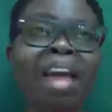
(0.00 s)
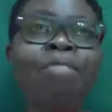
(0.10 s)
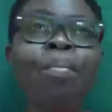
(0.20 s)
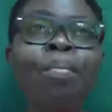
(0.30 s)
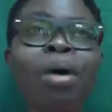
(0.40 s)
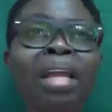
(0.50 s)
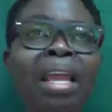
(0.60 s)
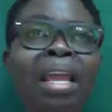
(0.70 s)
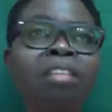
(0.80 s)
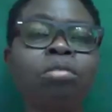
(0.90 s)
everybody
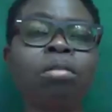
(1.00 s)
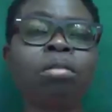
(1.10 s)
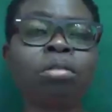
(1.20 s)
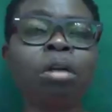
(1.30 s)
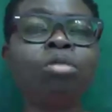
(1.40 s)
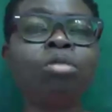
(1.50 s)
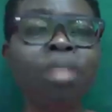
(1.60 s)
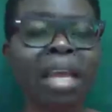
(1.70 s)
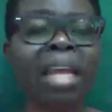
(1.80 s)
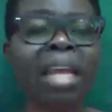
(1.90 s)
is not stuck
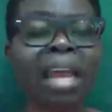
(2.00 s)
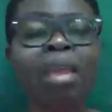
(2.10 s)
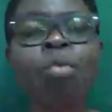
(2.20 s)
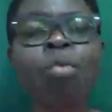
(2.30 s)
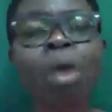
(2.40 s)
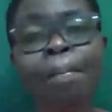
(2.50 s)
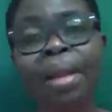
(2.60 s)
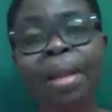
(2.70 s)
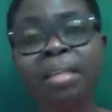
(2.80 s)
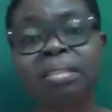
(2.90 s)
together in one
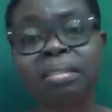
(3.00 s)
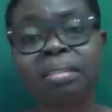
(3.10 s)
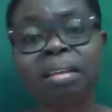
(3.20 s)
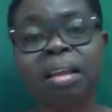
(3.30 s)
place.